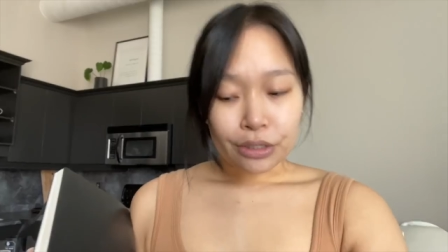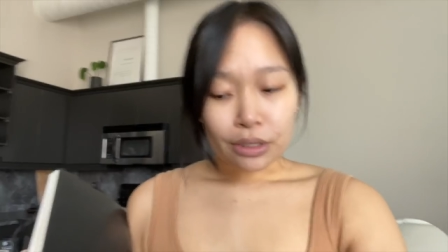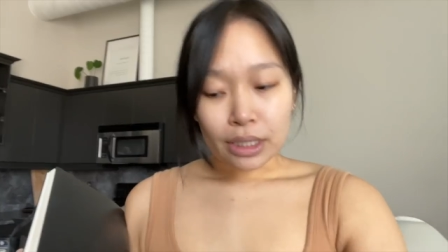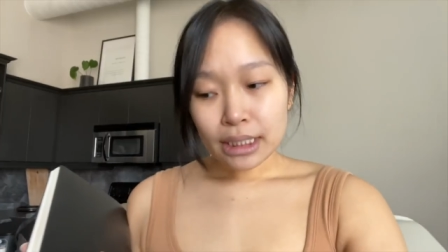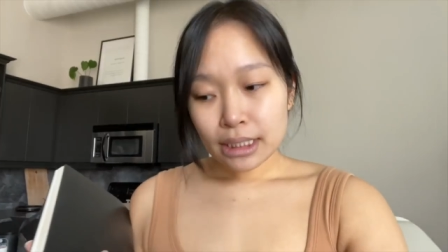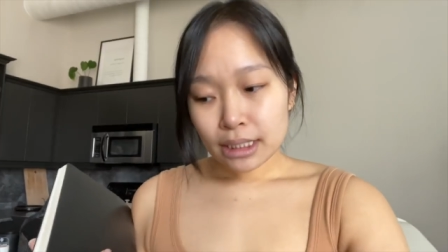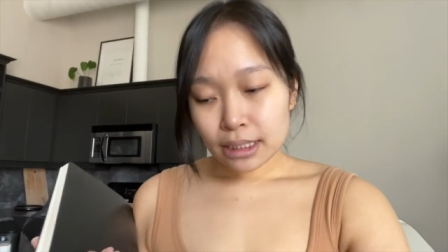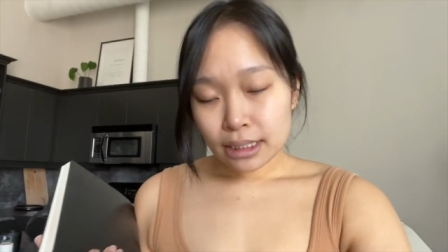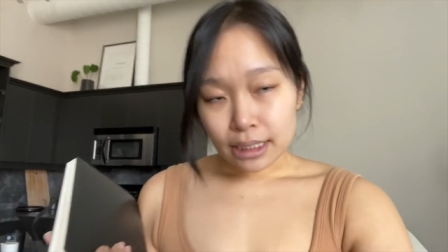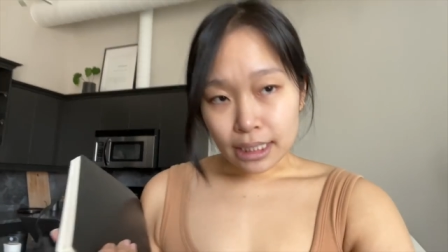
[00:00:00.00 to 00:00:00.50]

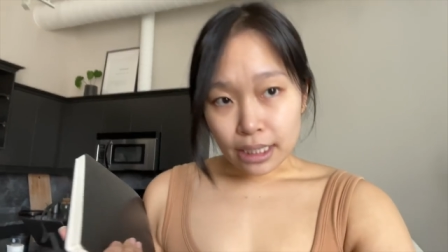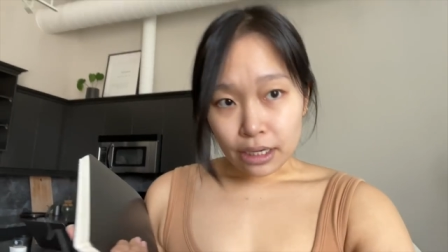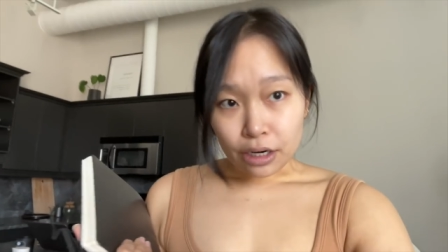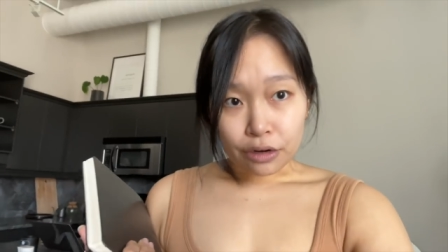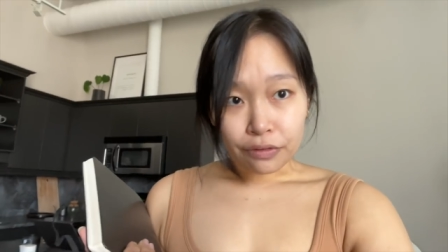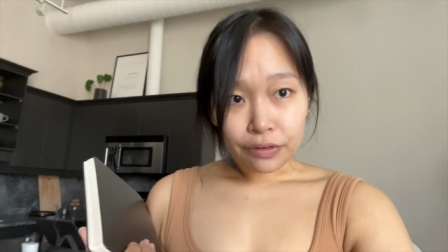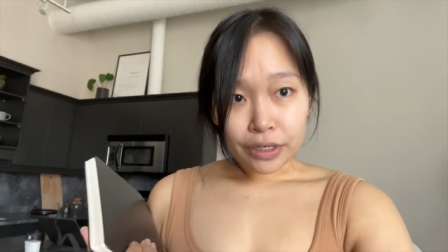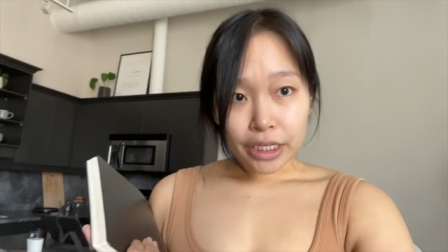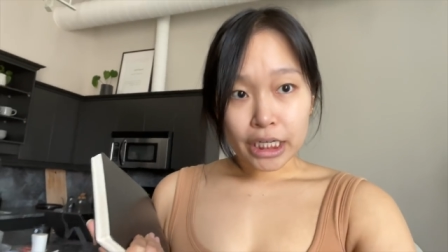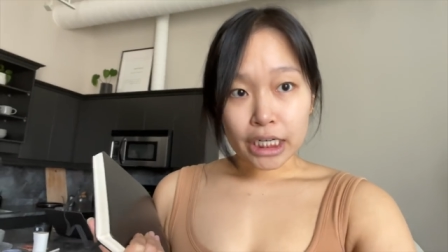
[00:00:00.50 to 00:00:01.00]
let's sit
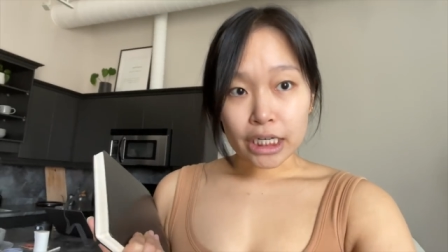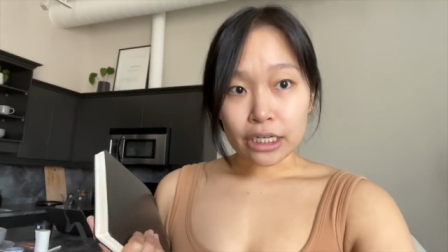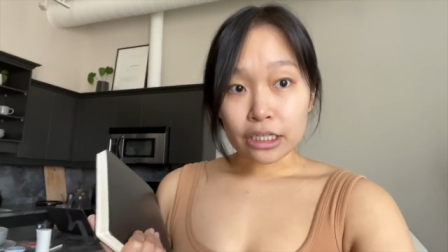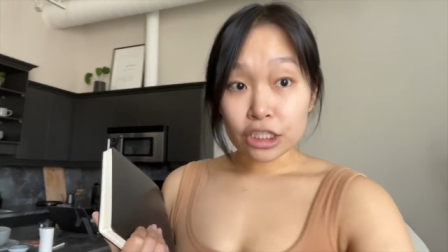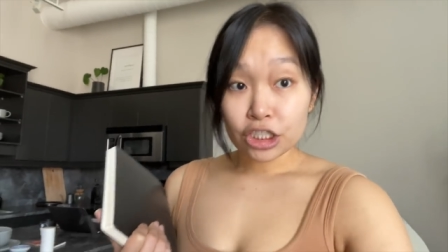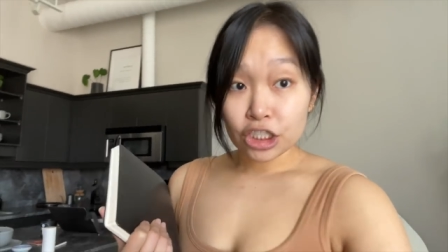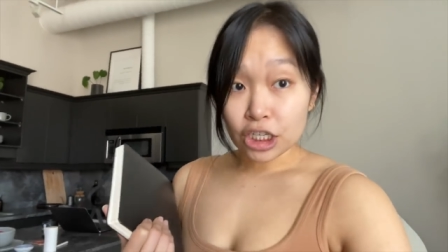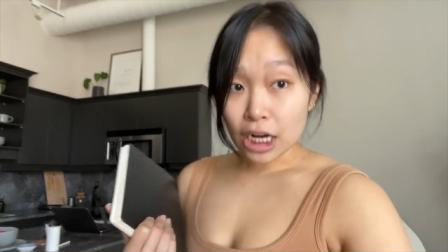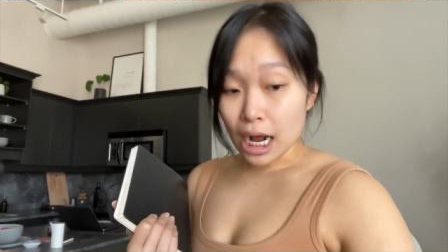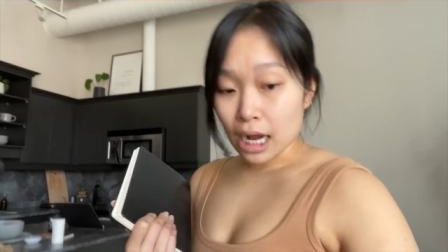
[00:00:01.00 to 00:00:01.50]
over here
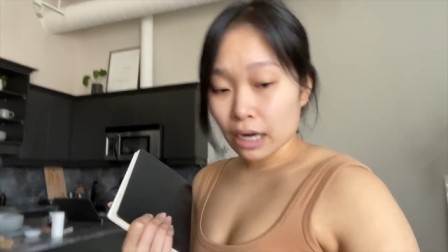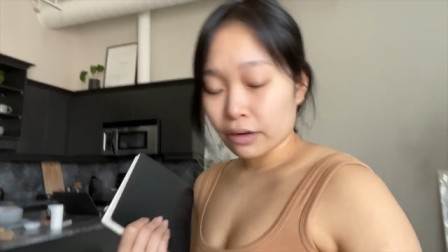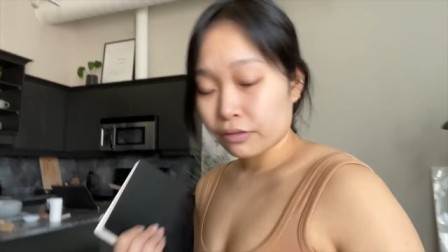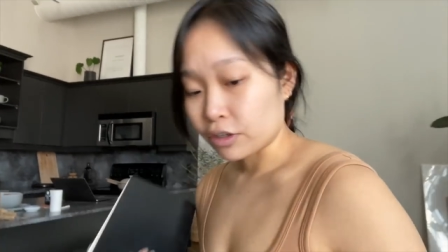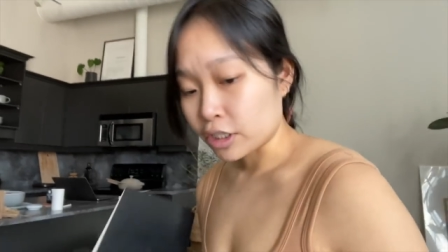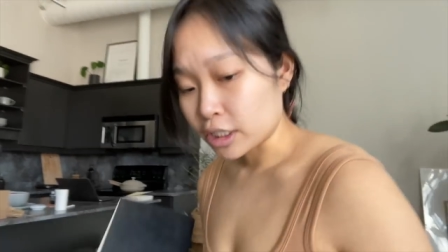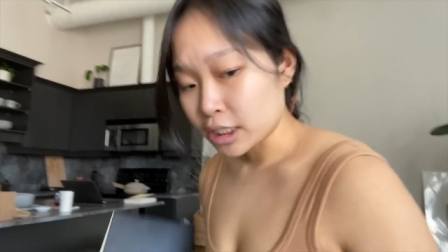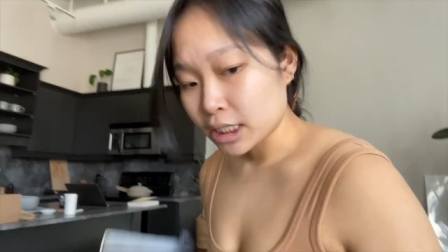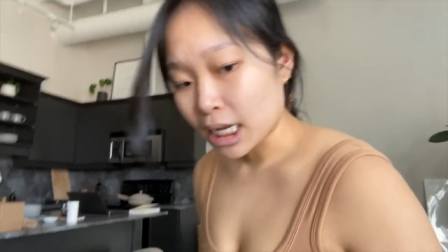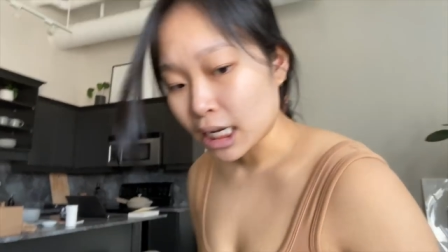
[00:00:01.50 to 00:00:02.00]
and chat for
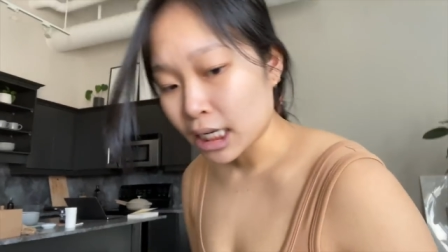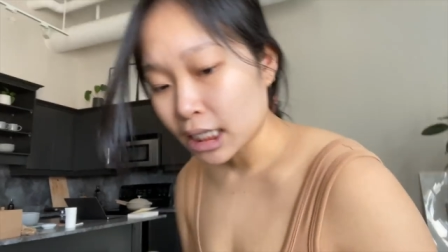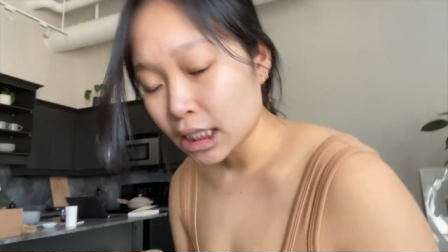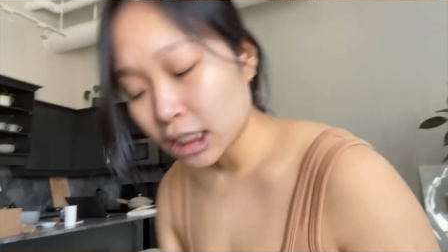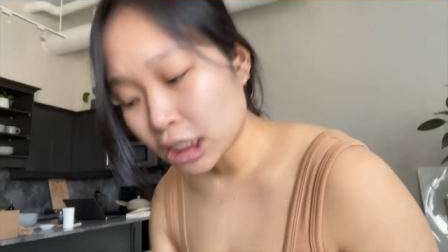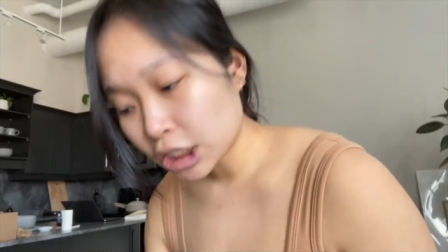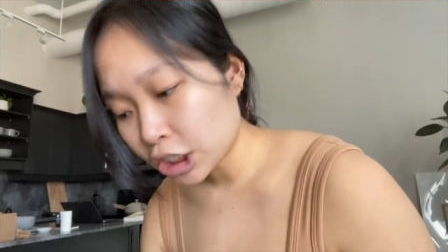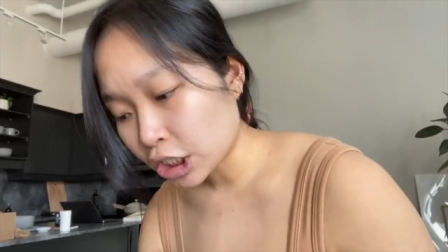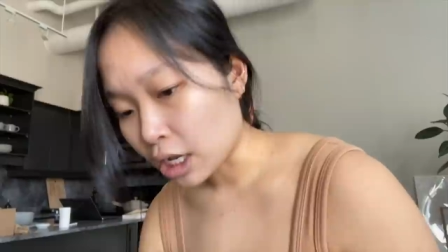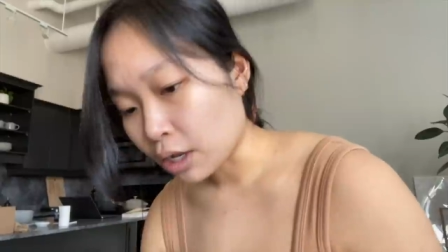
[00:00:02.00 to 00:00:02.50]
a
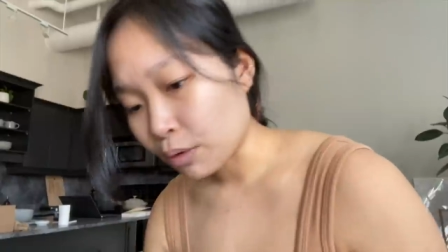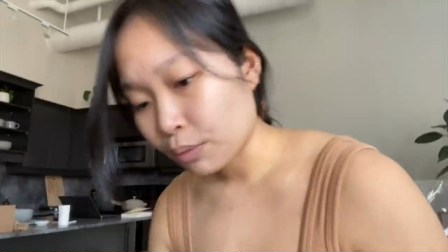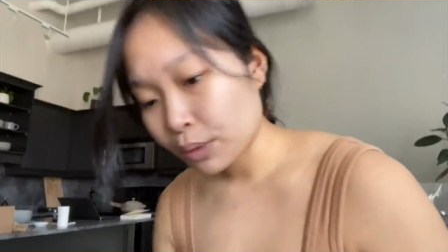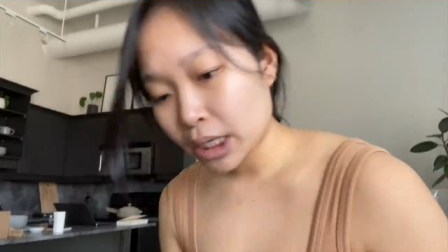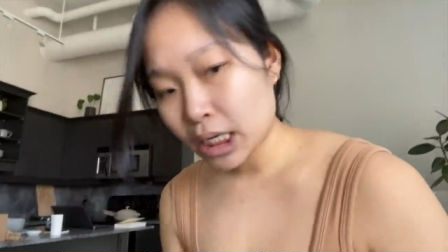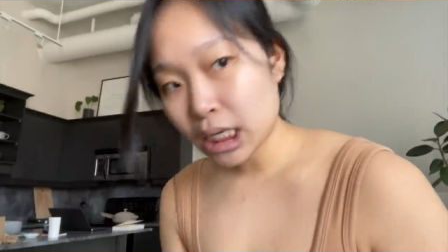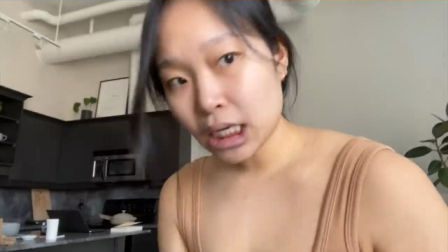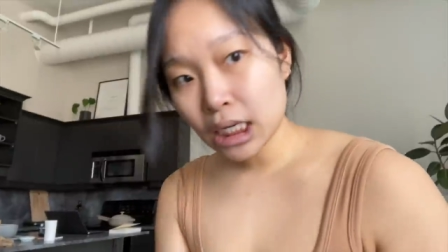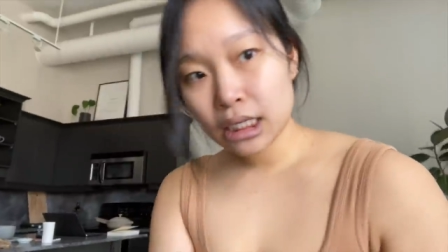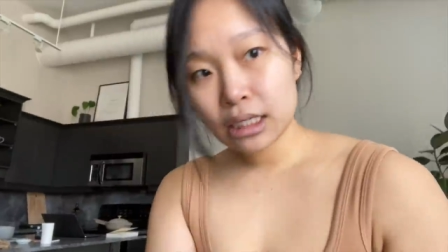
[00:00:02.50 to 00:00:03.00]
second, shall
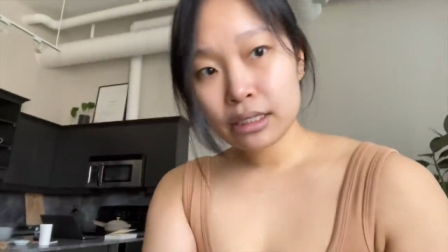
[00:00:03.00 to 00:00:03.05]
we?